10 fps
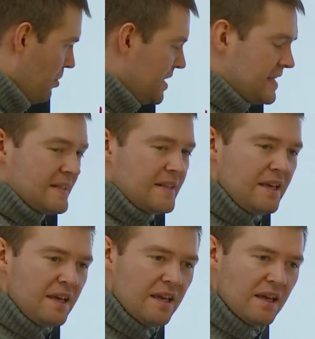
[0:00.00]

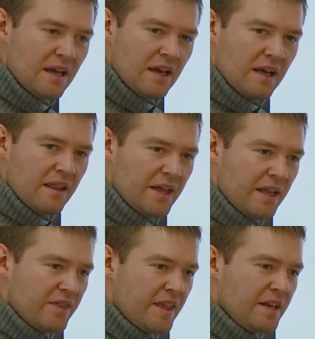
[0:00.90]
see
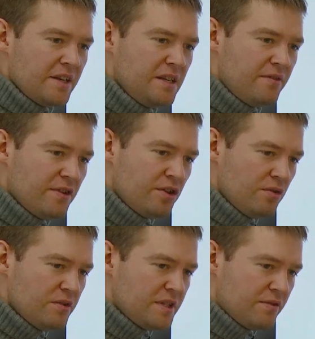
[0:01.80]
that the
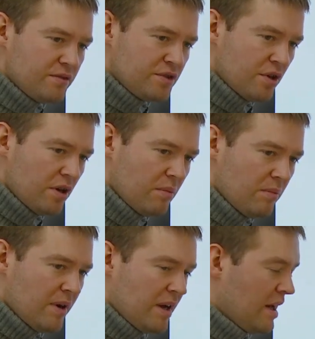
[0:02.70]
diffusive term
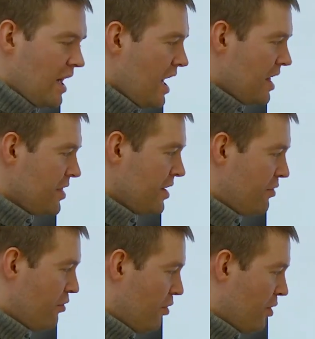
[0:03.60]
and the
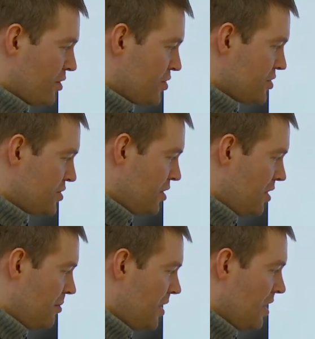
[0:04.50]
force
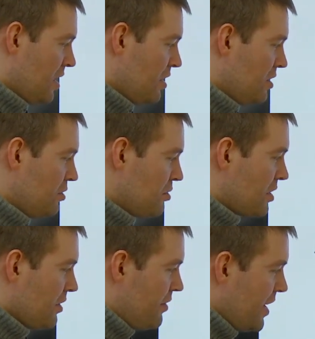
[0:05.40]
term
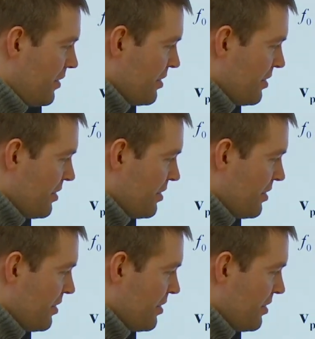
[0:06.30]
look very,